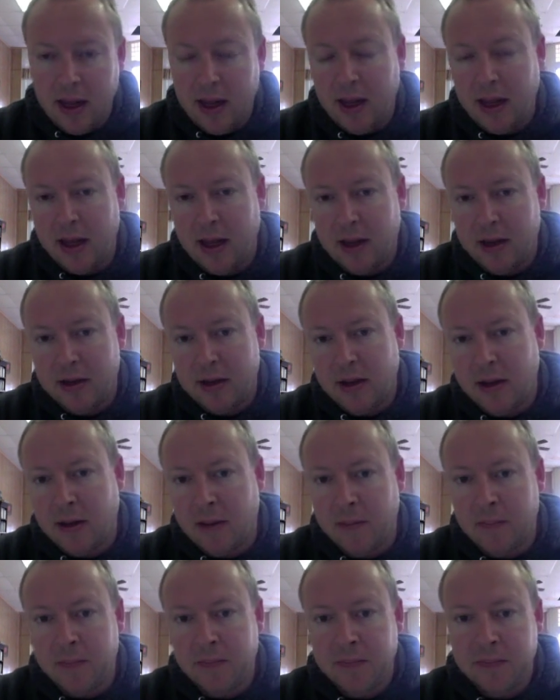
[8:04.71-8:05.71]

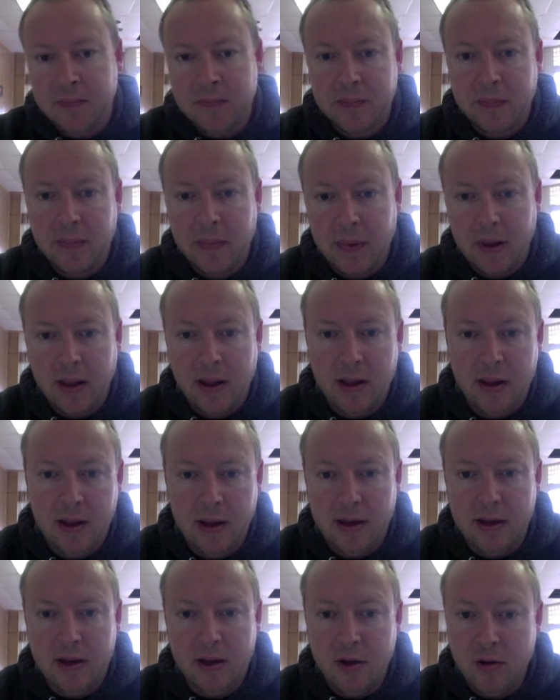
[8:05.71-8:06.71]
And
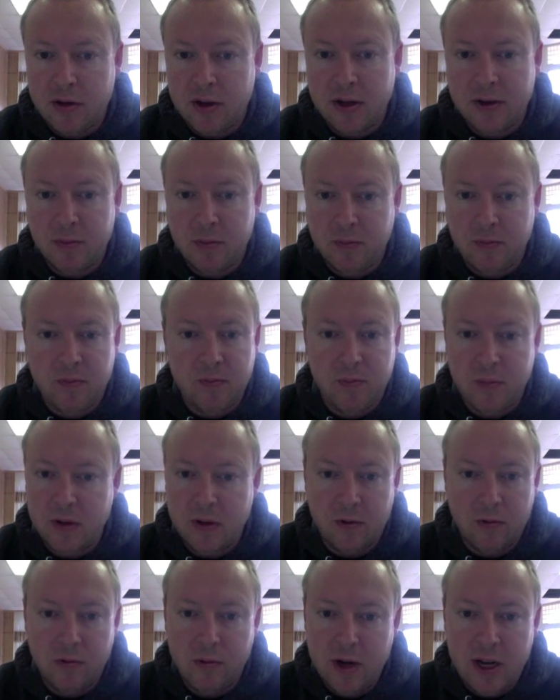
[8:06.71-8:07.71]
you can
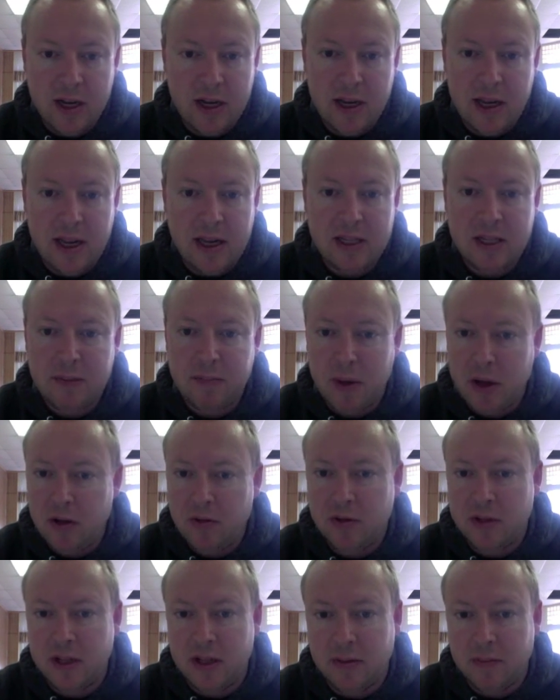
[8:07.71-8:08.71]
really
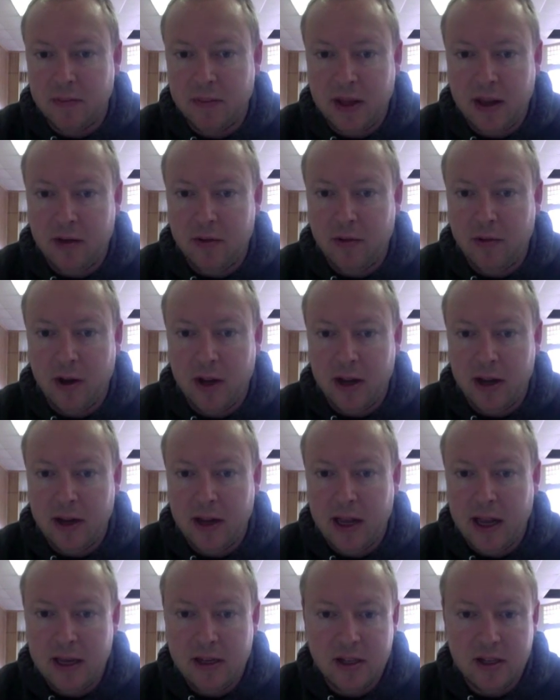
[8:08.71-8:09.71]
expose them that way,
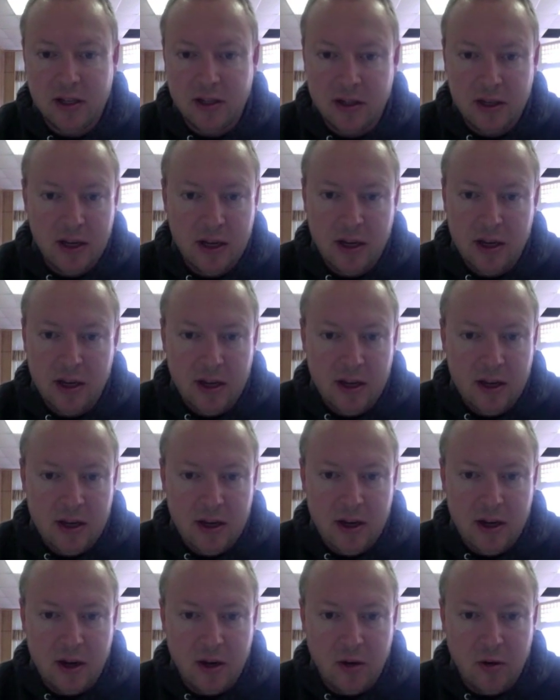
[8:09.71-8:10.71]
and just
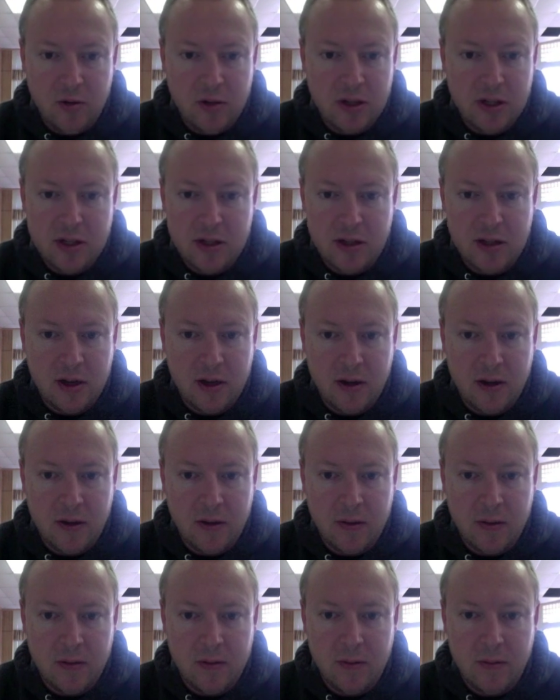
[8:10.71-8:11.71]

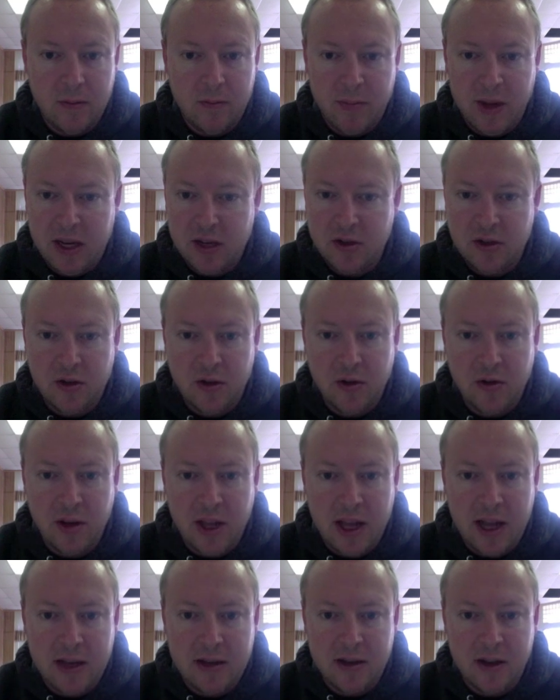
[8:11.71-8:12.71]
make sure
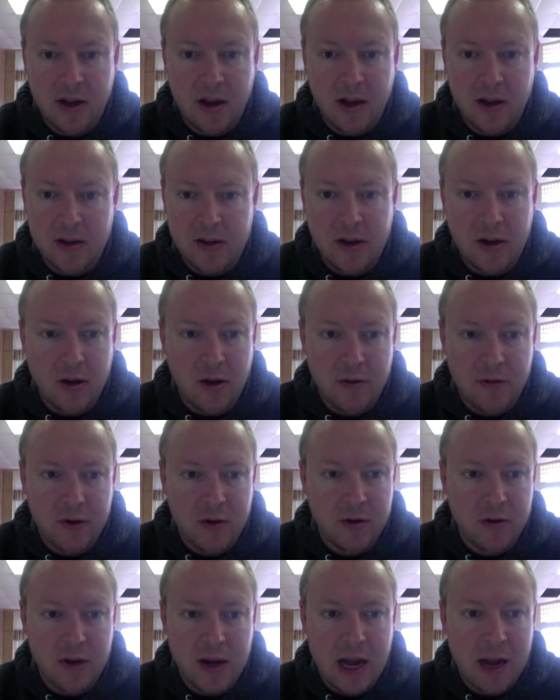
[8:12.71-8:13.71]
that if
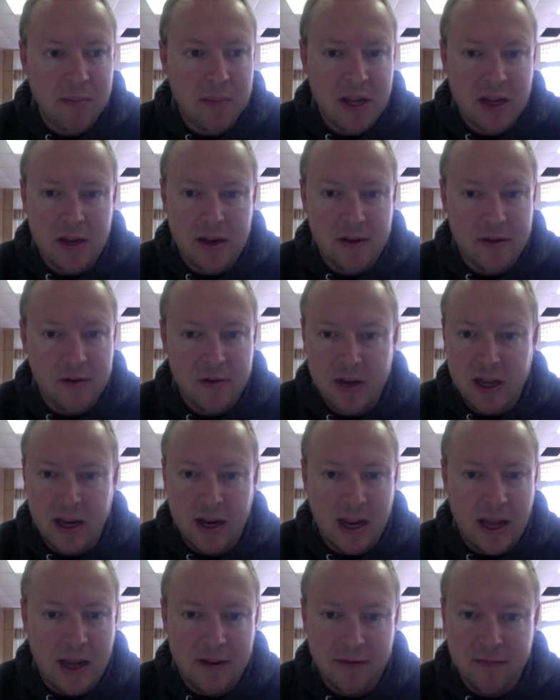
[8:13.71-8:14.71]
you get
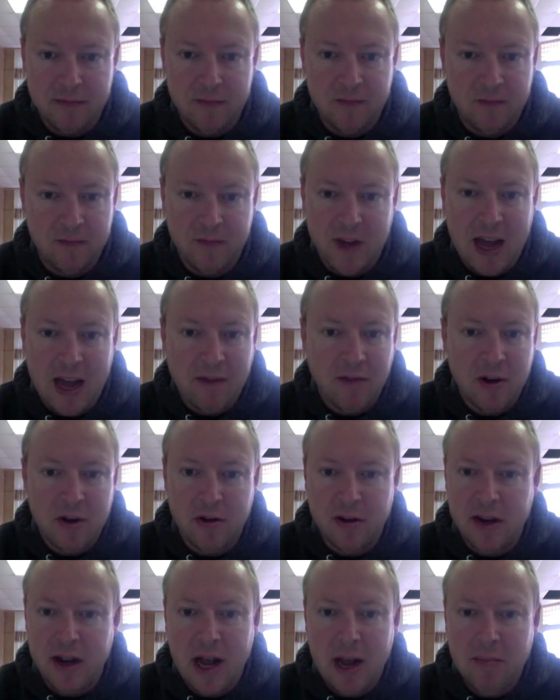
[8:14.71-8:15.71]
like
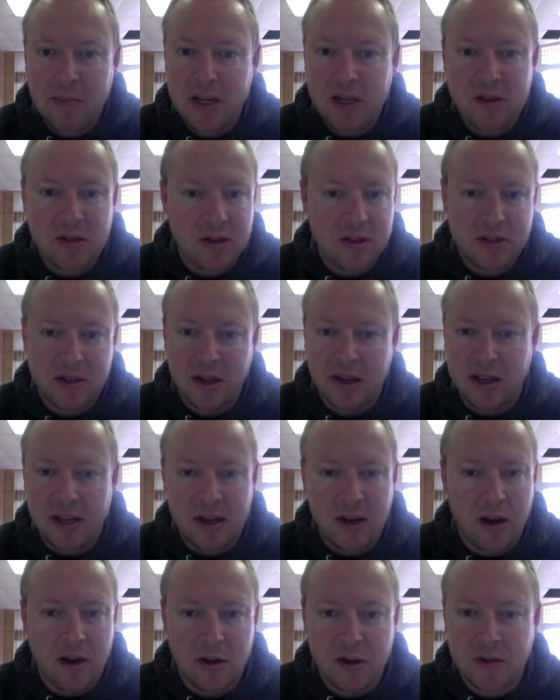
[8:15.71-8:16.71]
500 comments, just delete
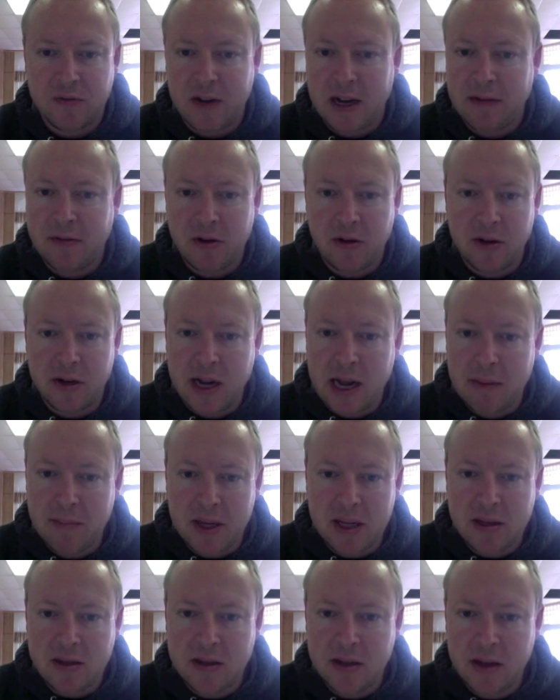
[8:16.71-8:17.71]
all those 500
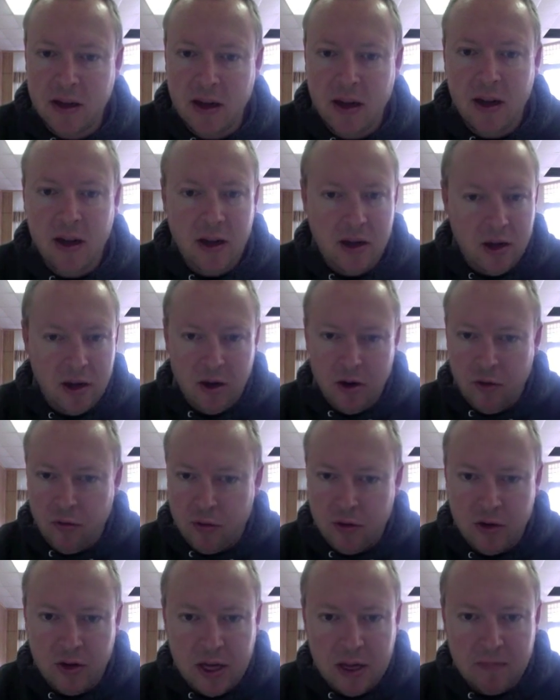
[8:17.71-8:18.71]
comments.
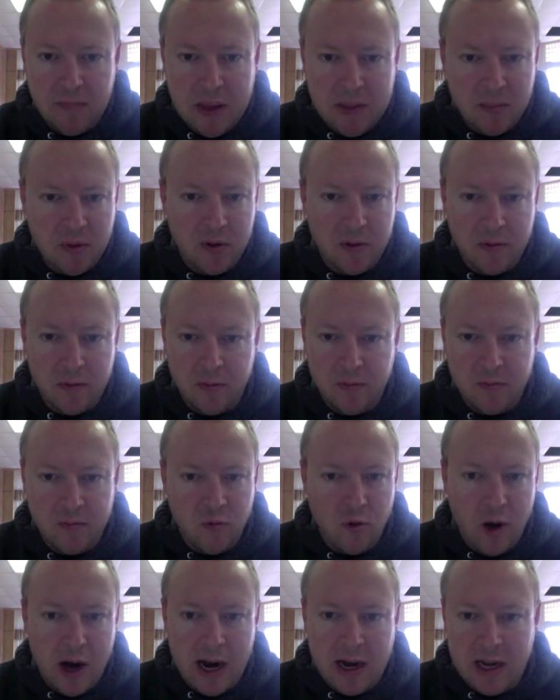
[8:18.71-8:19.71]
When you get people
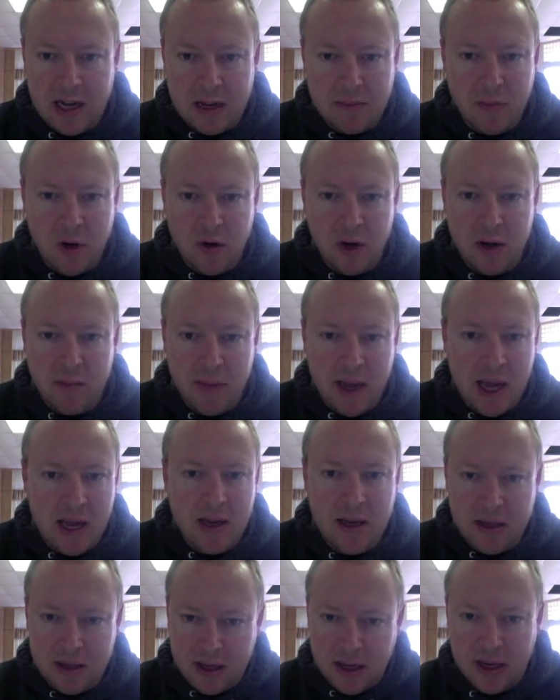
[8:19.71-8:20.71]
whining and moaning about
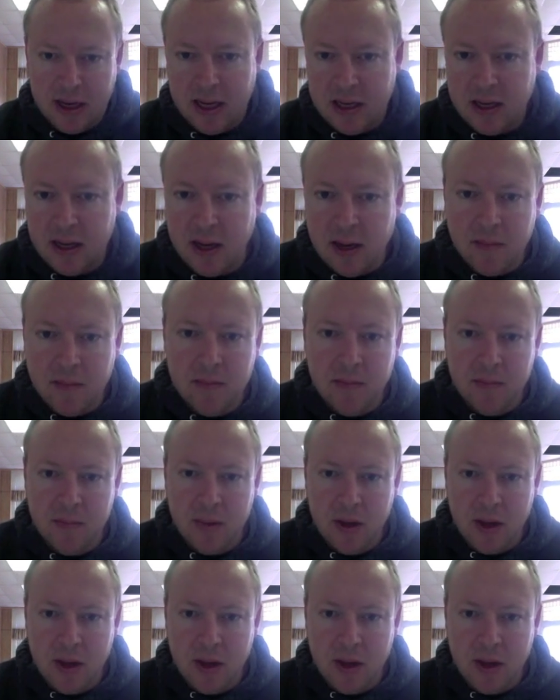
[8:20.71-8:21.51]
it, delete them.